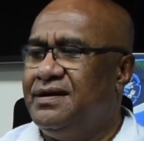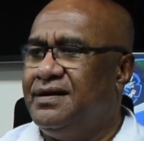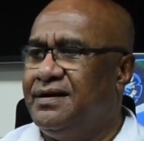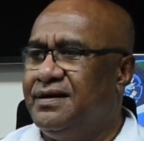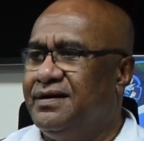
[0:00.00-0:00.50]

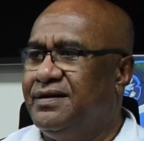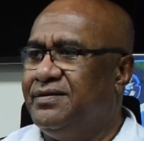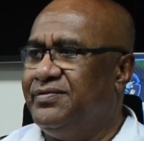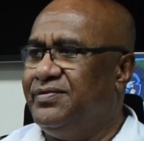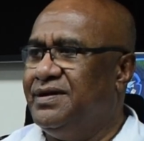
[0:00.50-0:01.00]

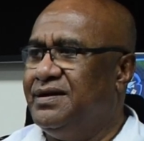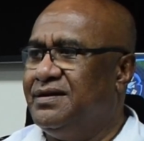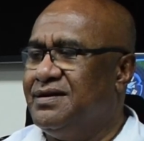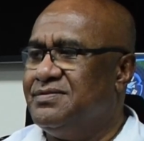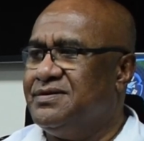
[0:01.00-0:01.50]

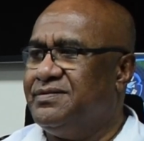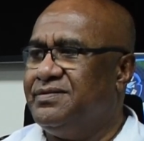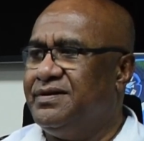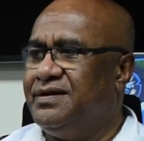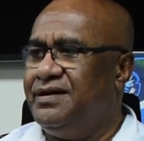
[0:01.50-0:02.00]
in terms of
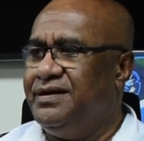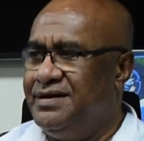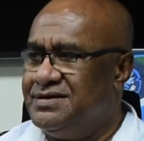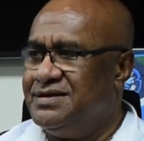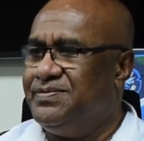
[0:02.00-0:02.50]

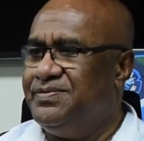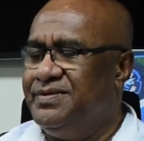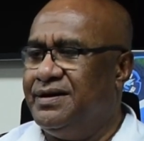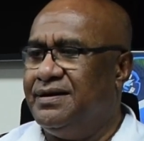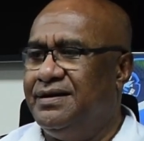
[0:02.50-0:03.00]
leadership
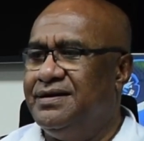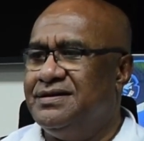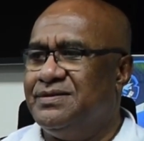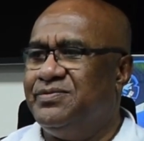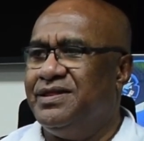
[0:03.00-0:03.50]

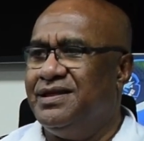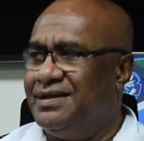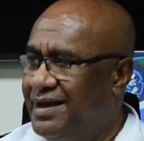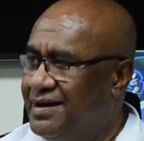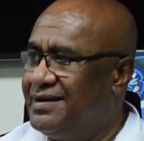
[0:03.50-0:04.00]
with
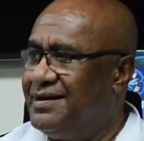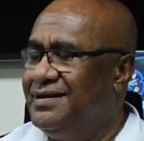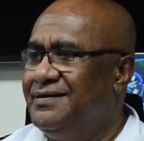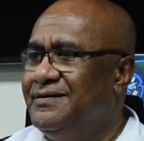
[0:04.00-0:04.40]
integrity.